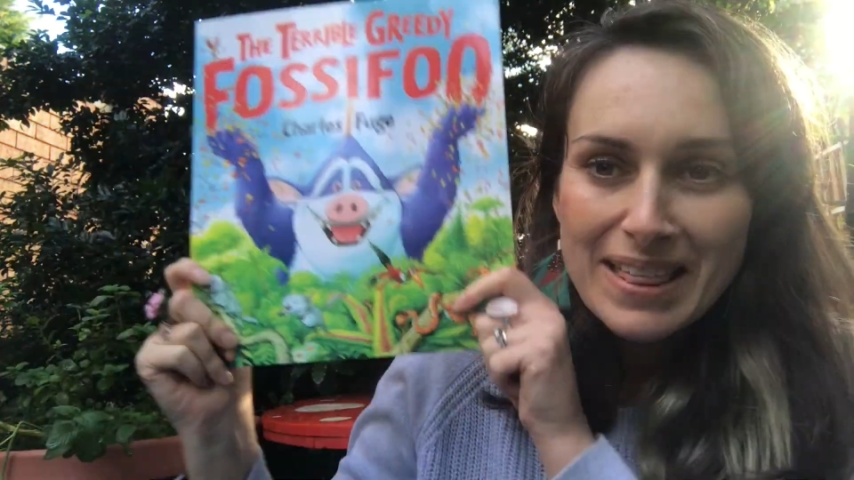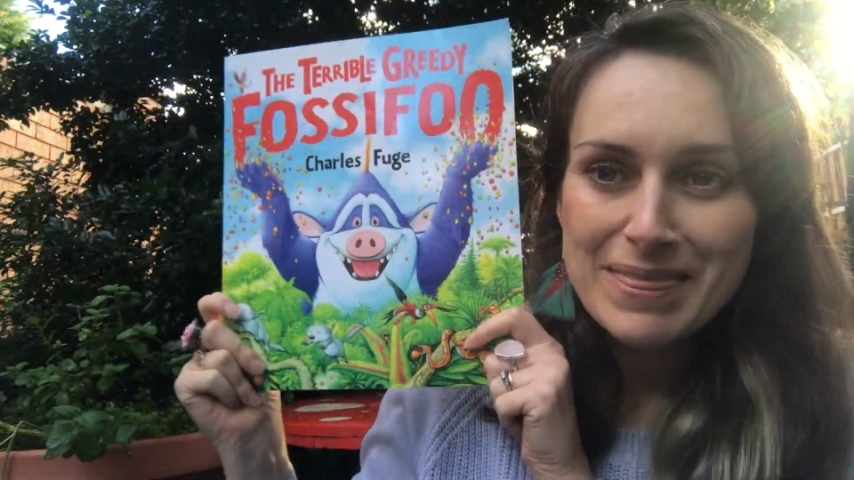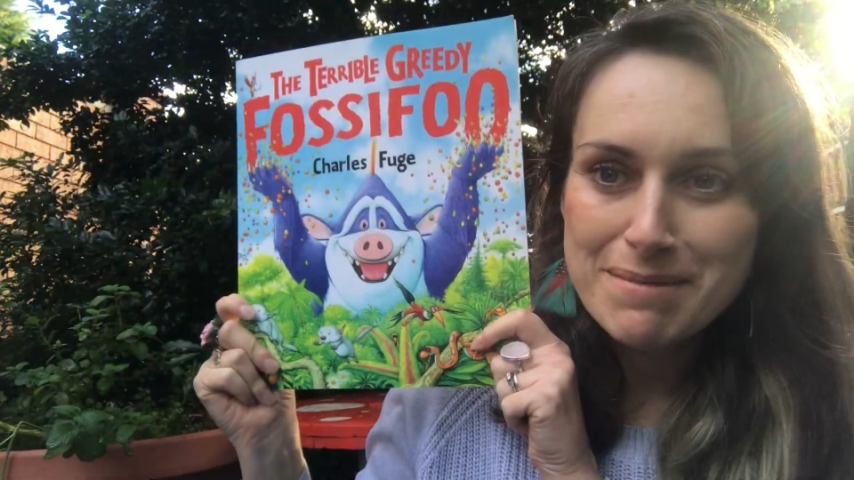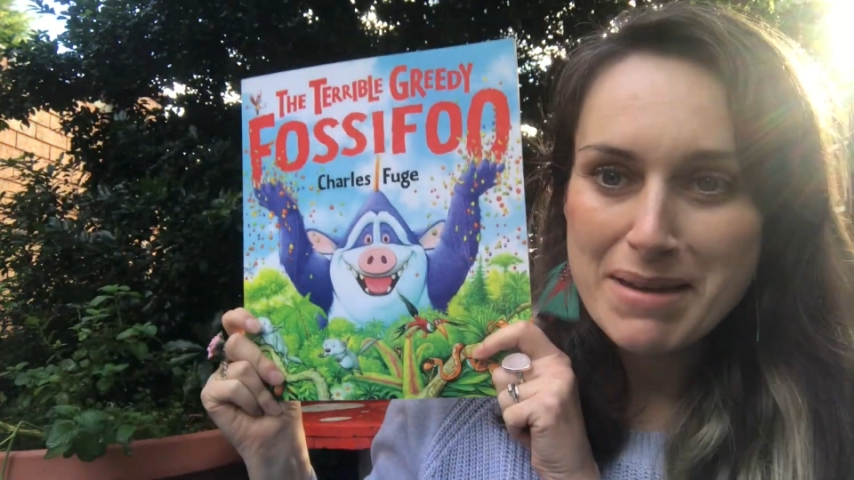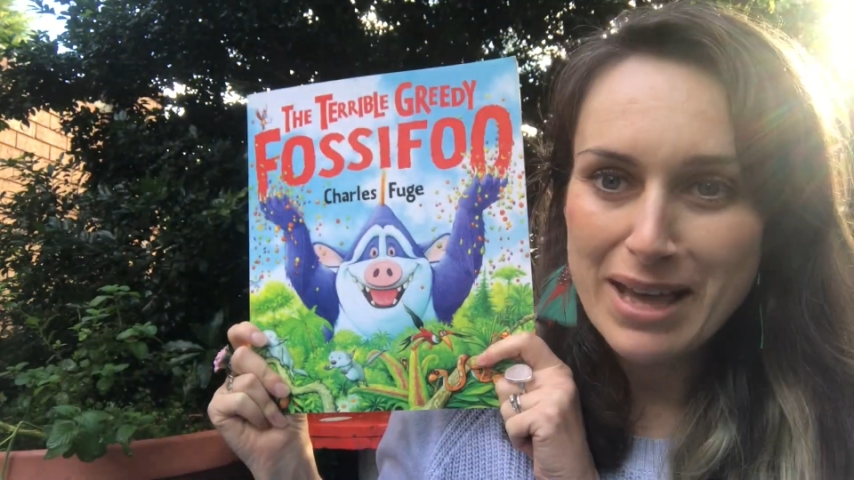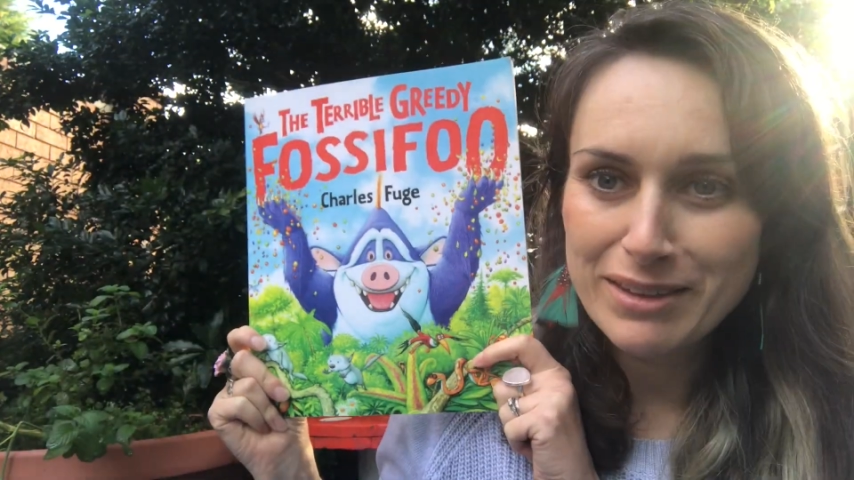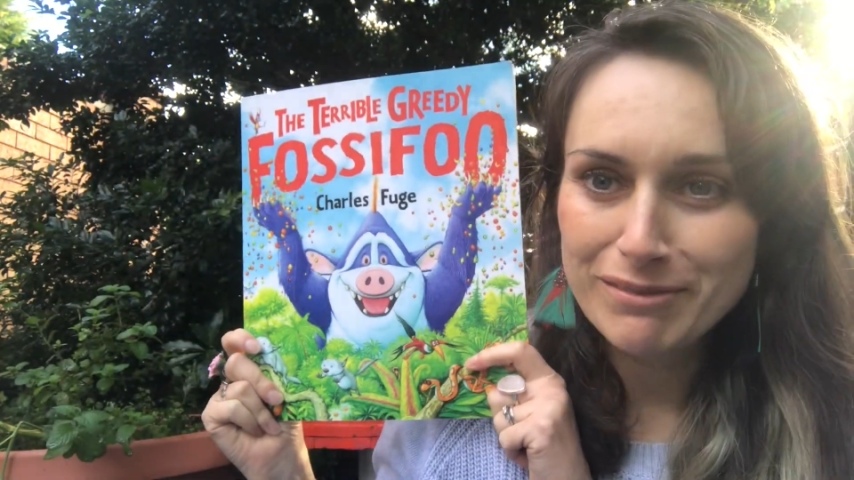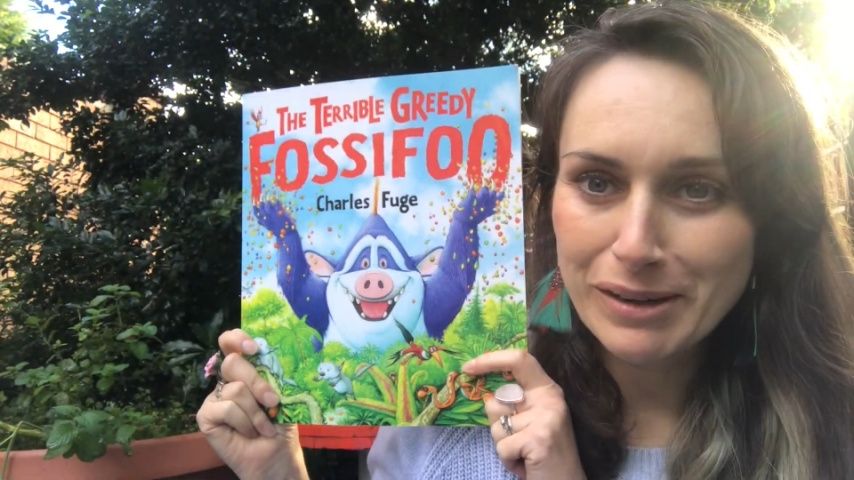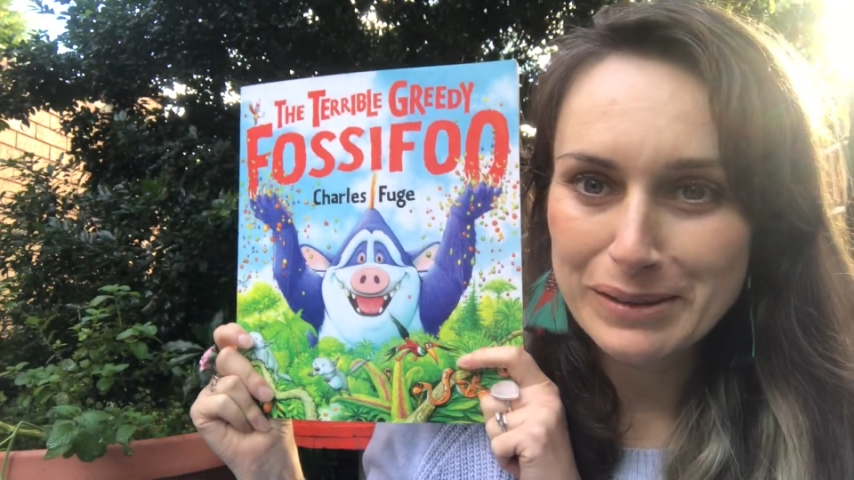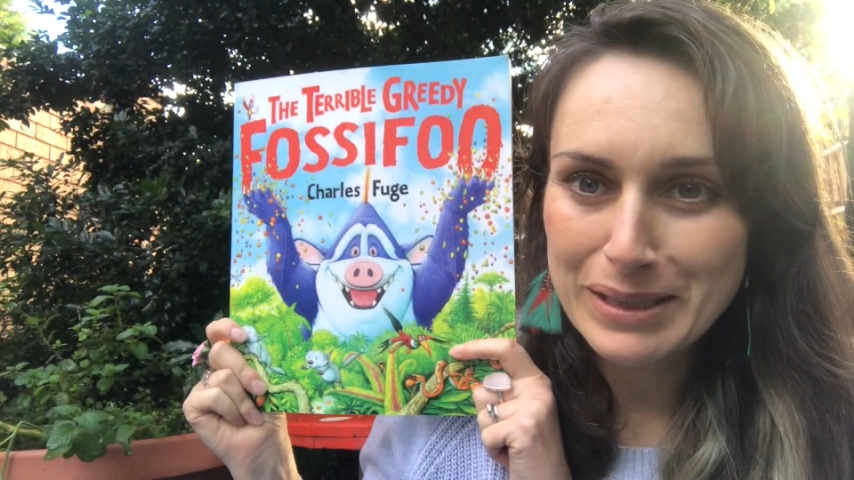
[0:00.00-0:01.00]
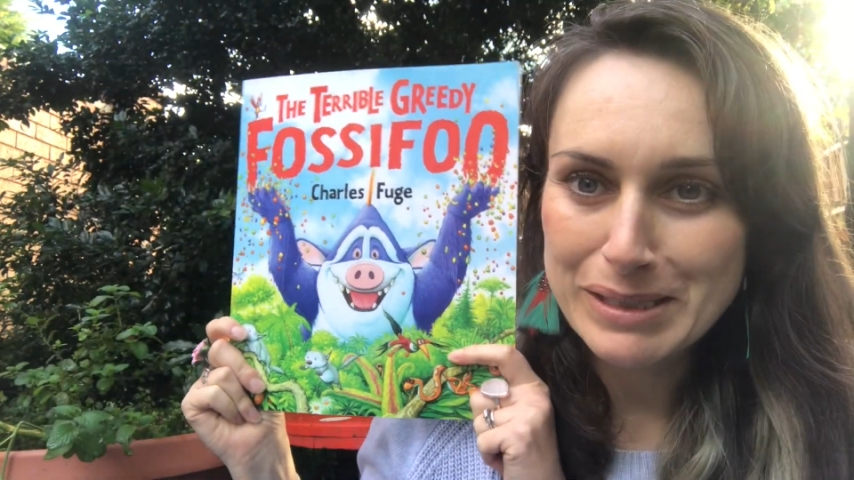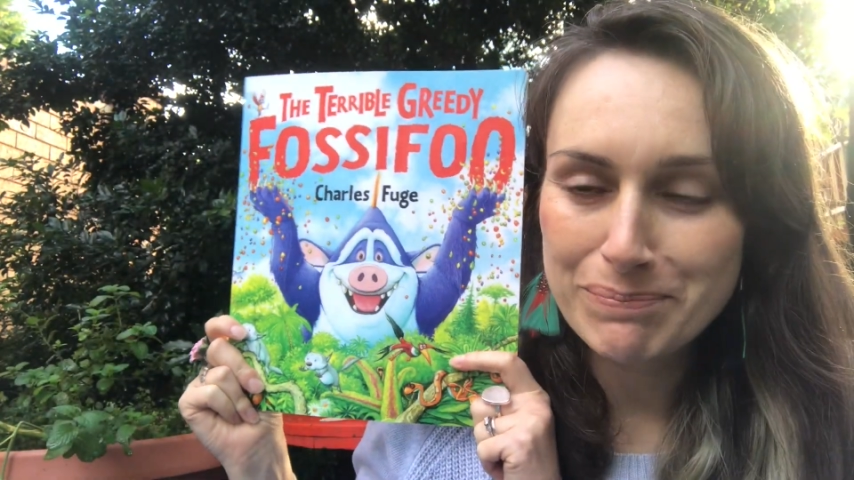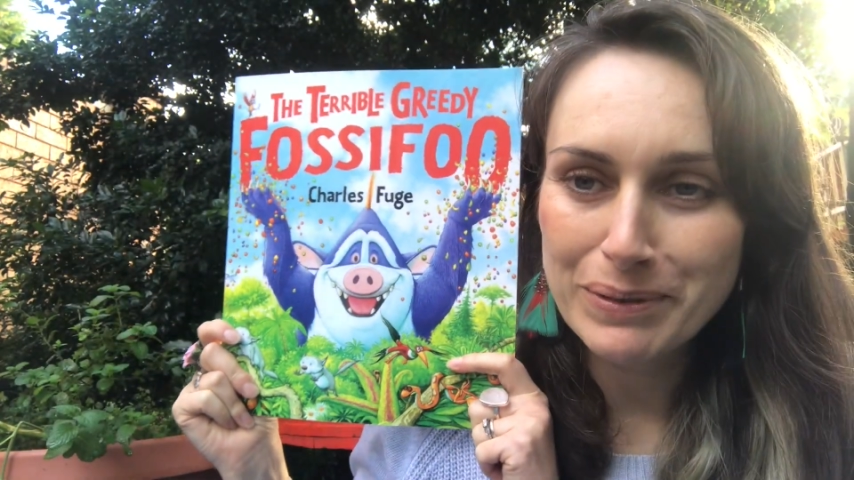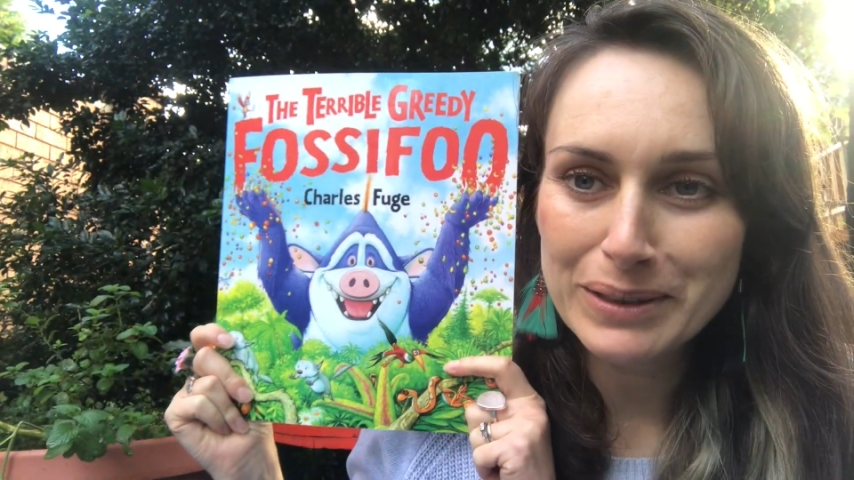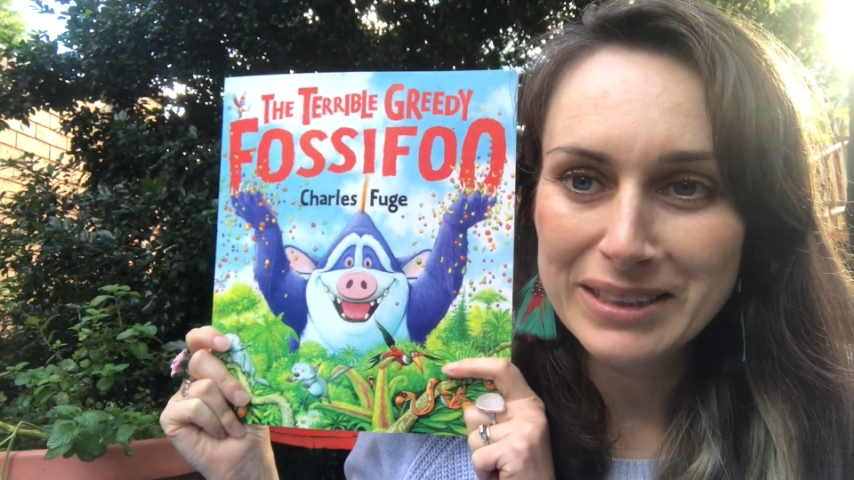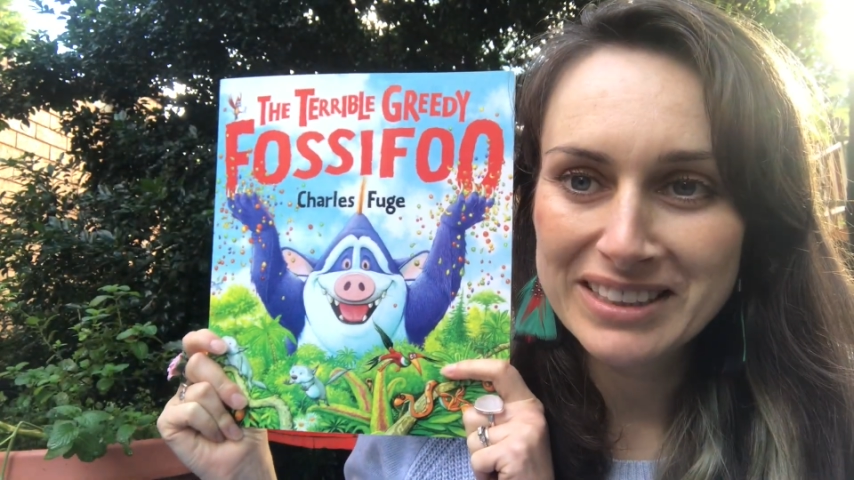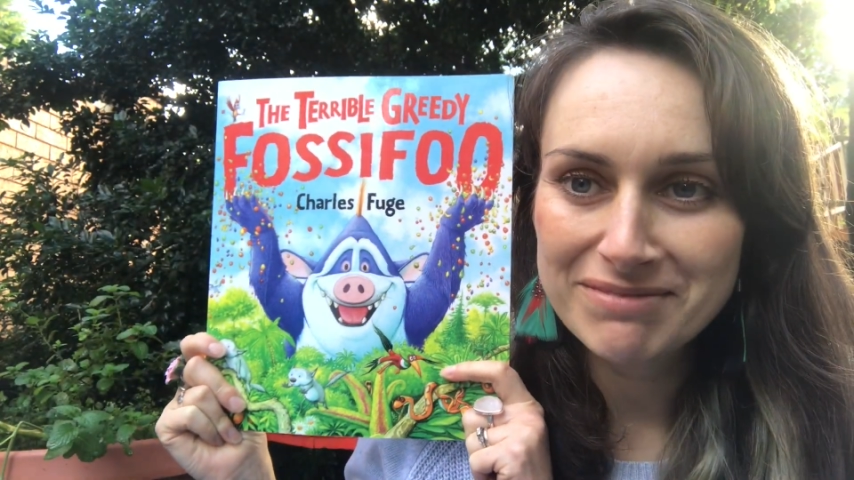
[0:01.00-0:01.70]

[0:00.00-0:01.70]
the man that wrote this book,